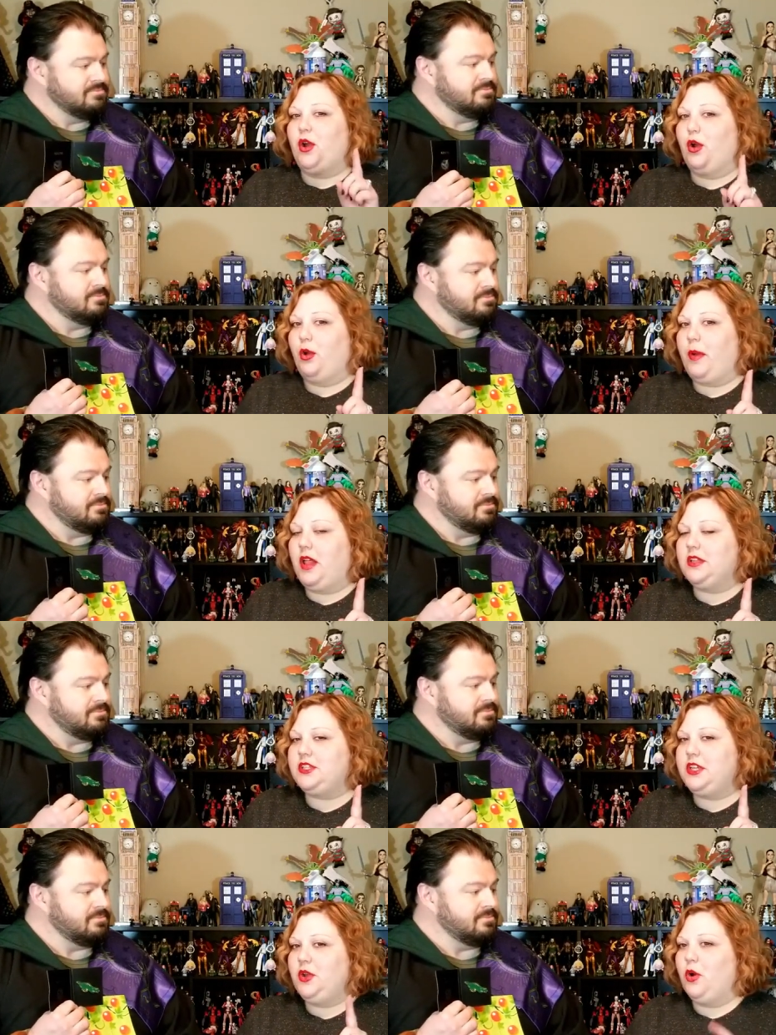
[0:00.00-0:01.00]

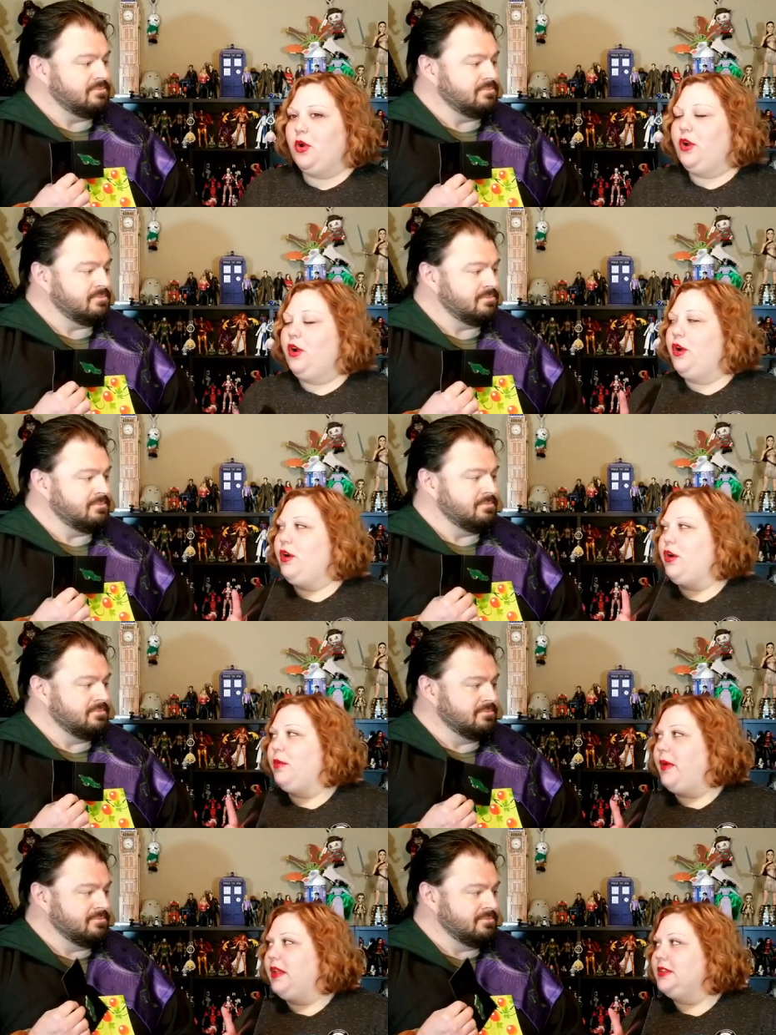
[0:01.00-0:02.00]
Speaker 1: Herbology or
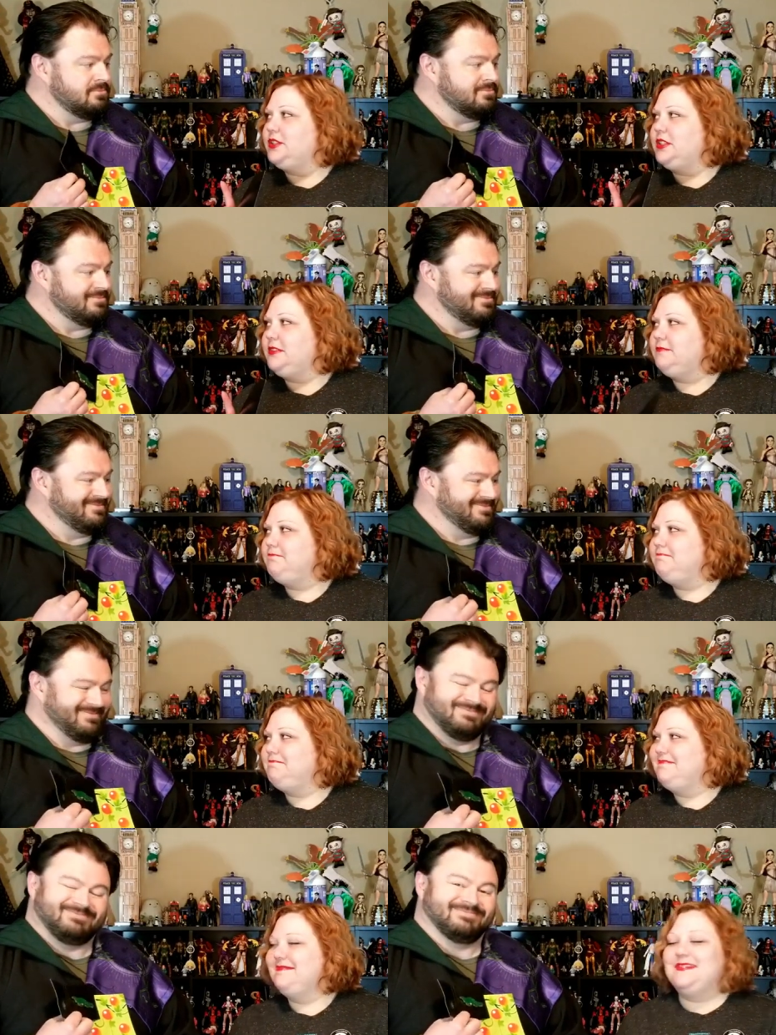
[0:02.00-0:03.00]
Herbology?
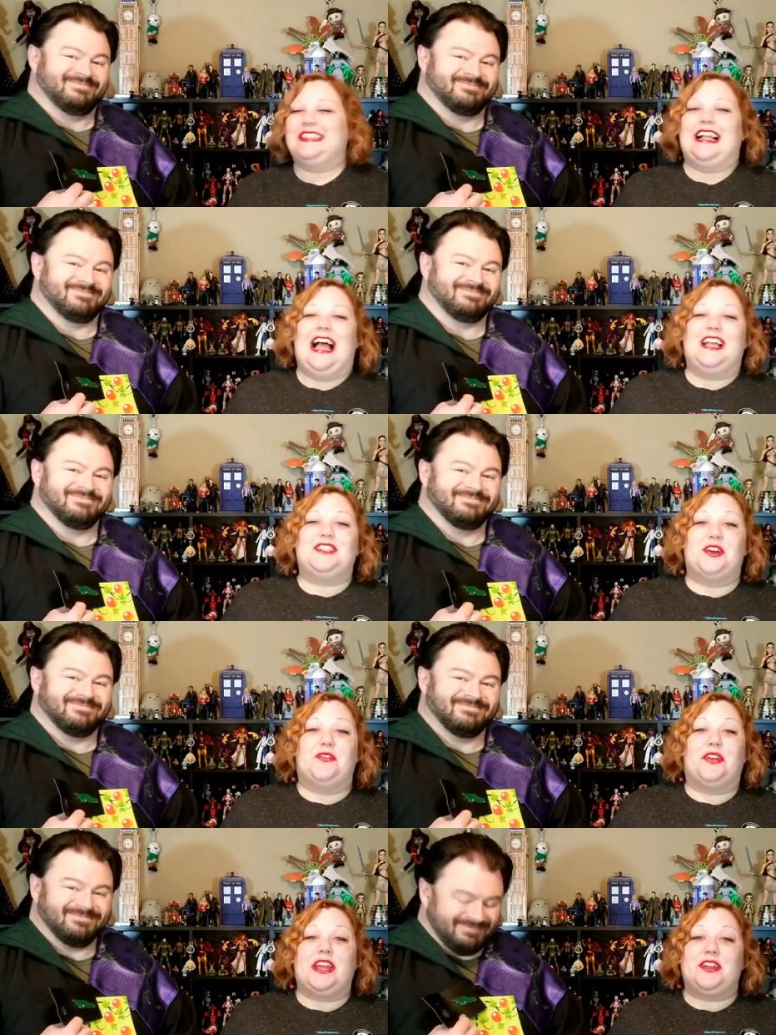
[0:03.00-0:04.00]
Don't
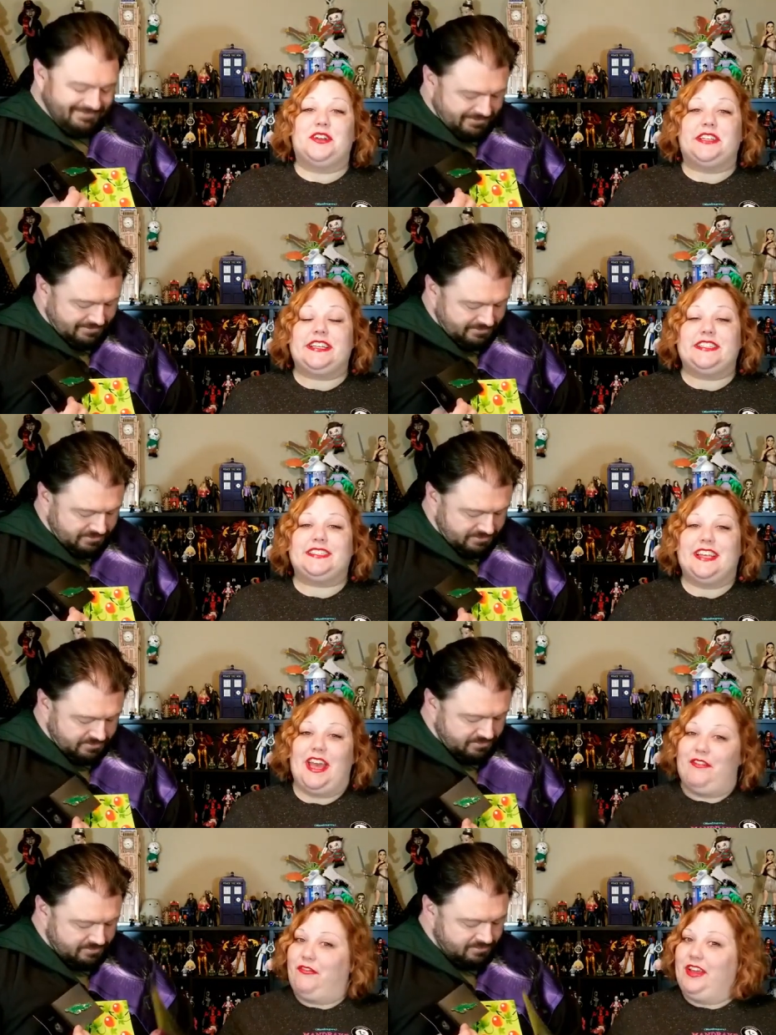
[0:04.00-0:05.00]
forget, nerdlings,
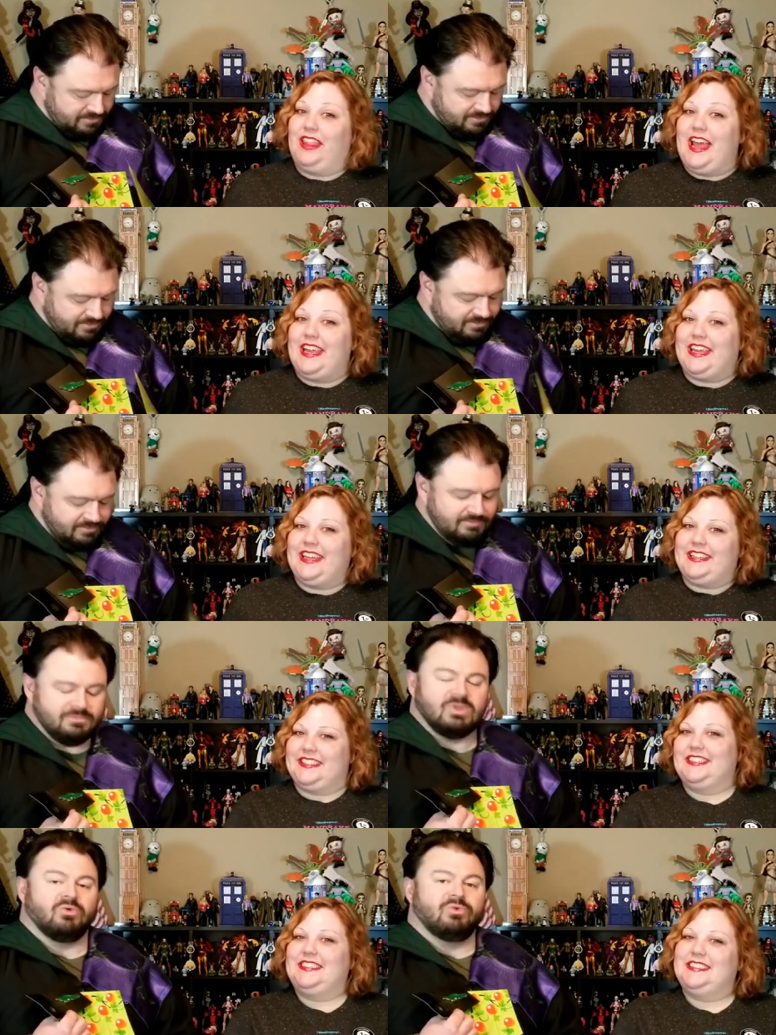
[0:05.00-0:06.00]
if we like it,
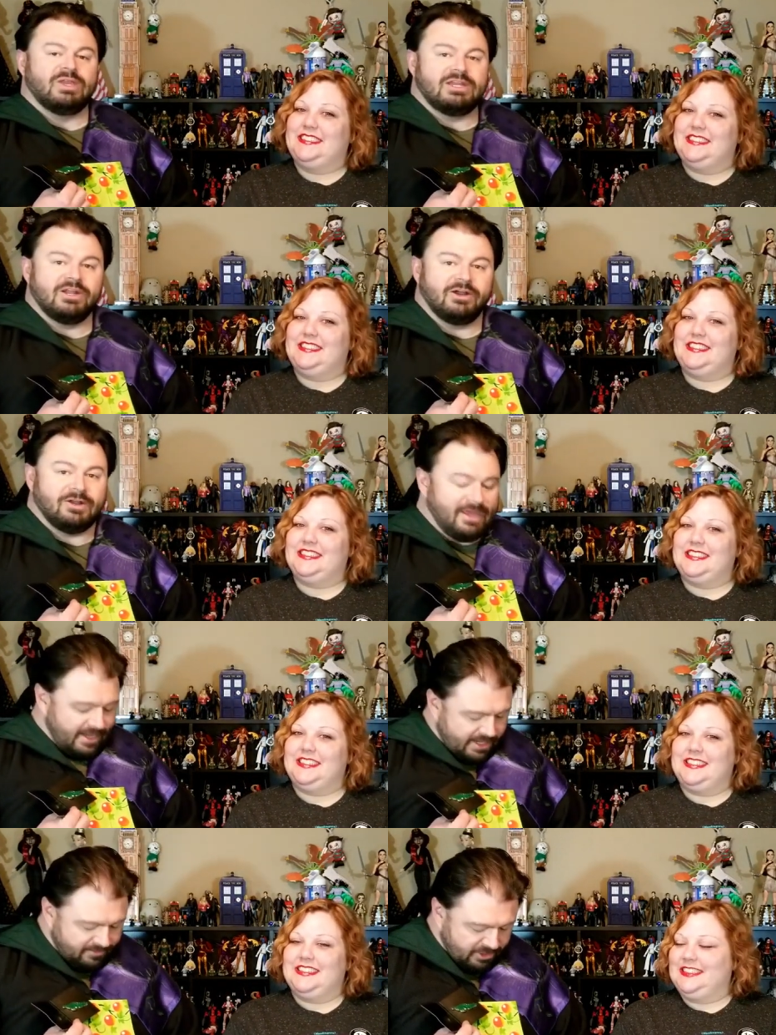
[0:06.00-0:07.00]
Speaker 2: we nerd it.
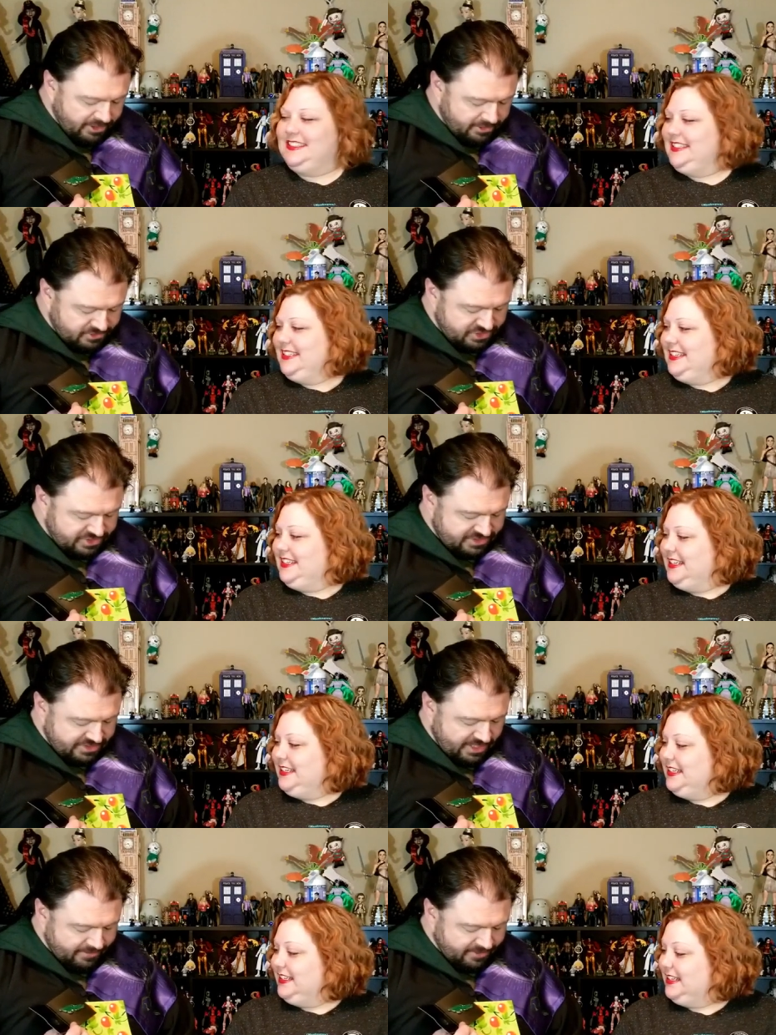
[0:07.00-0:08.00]
And I'm going to go
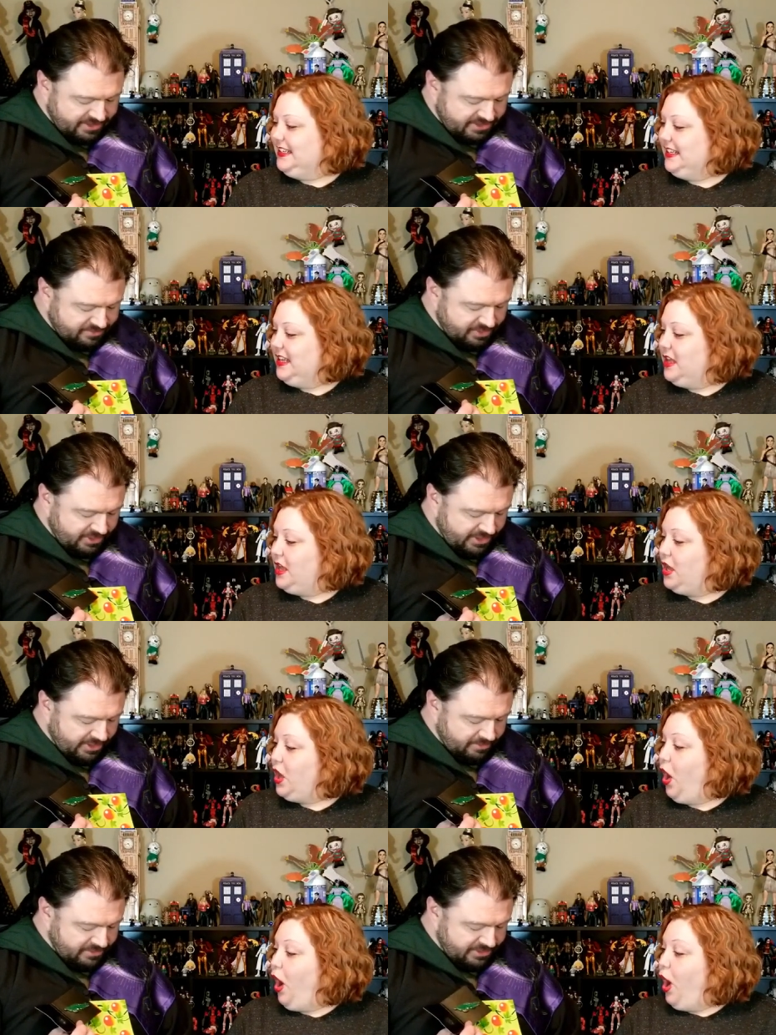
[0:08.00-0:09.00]
stomp these
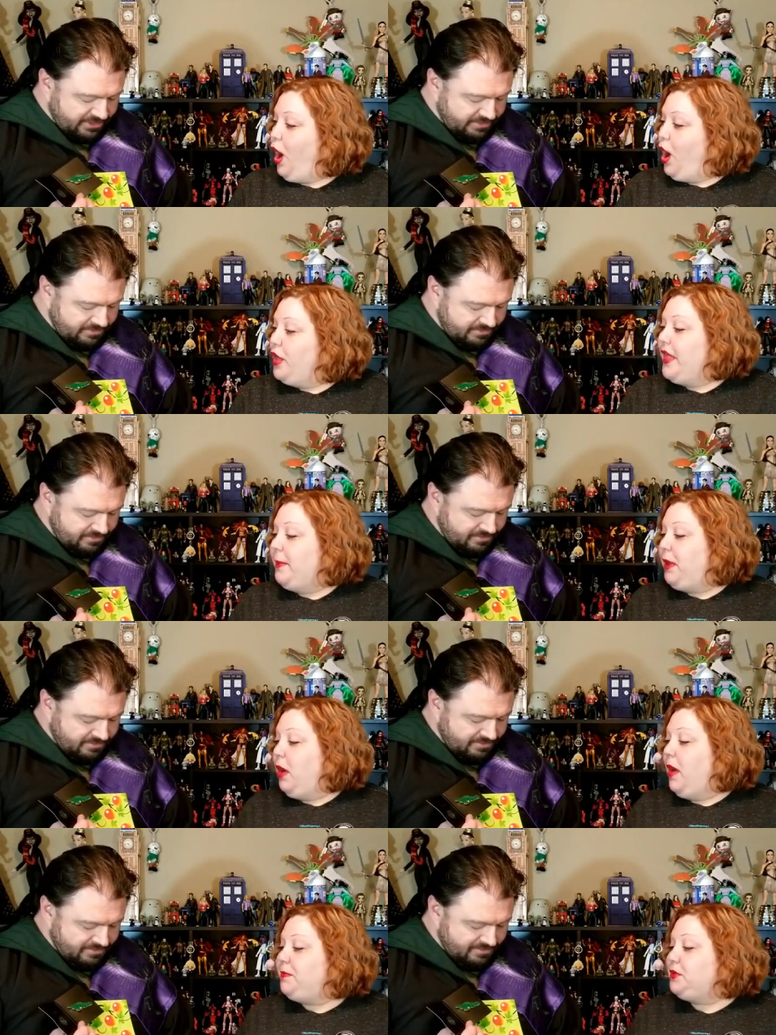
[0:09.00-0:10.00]
plums.
Speaker 1: They
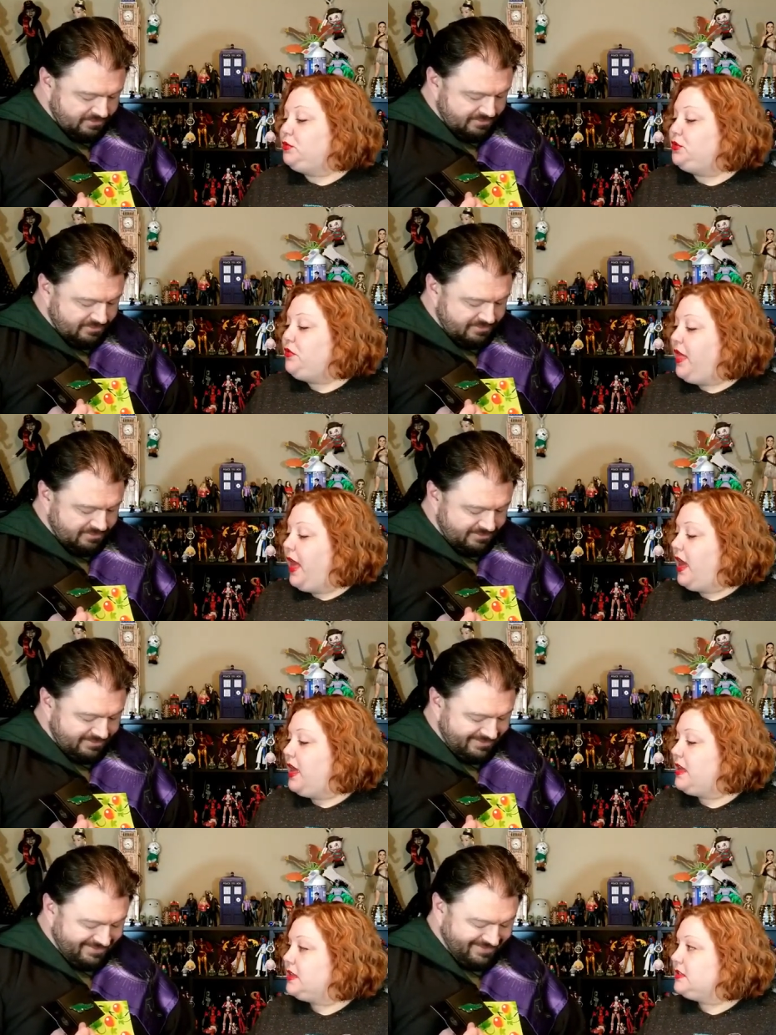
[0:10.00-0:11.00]
blow up. Don't do
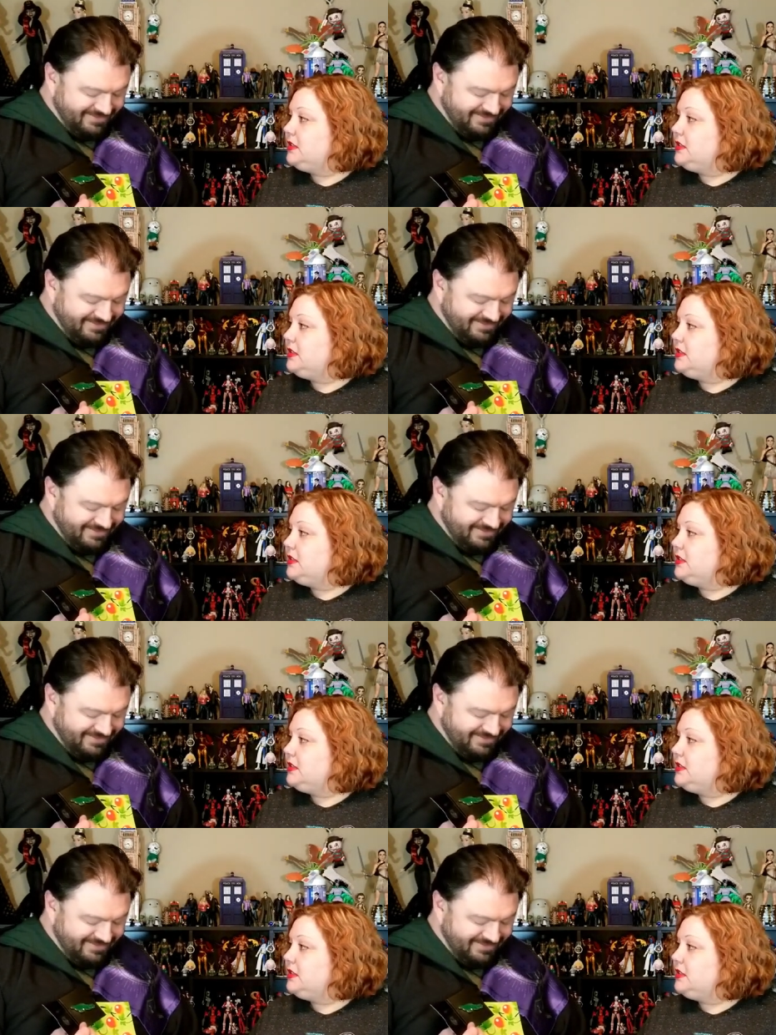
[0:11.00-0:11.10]
that.